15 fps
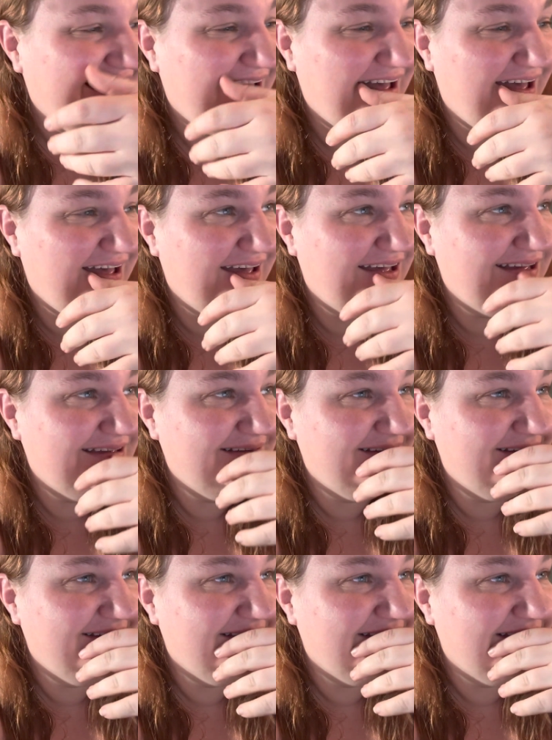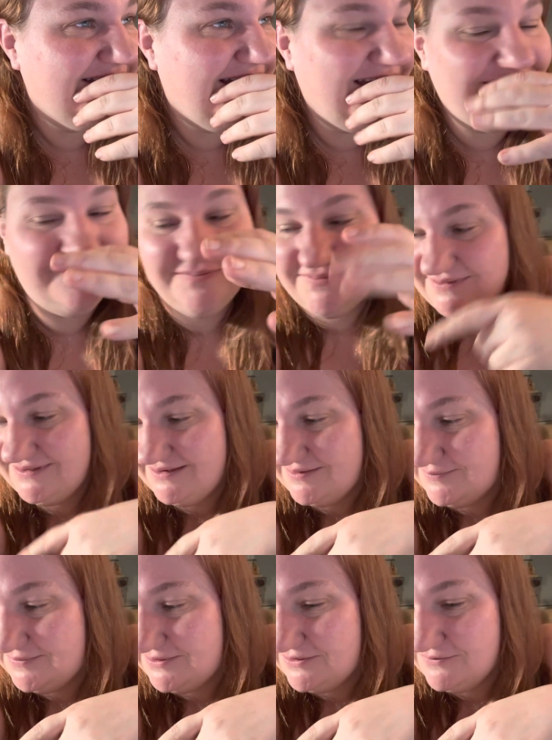Uh, I did a
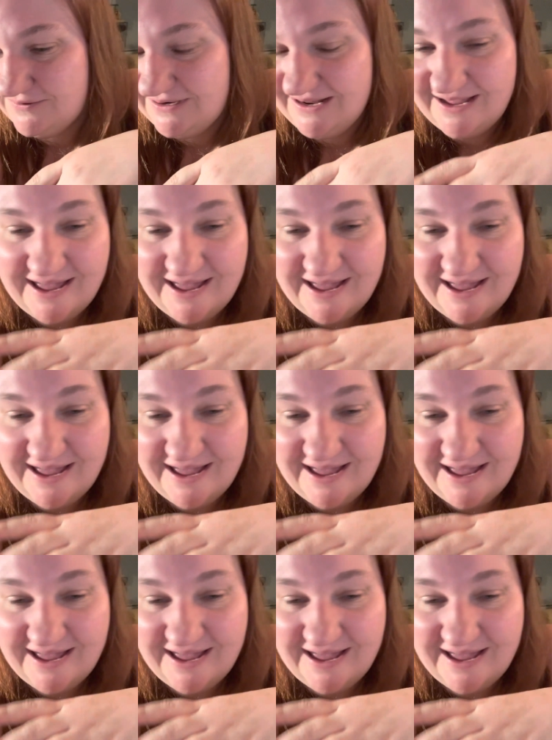bit of reading.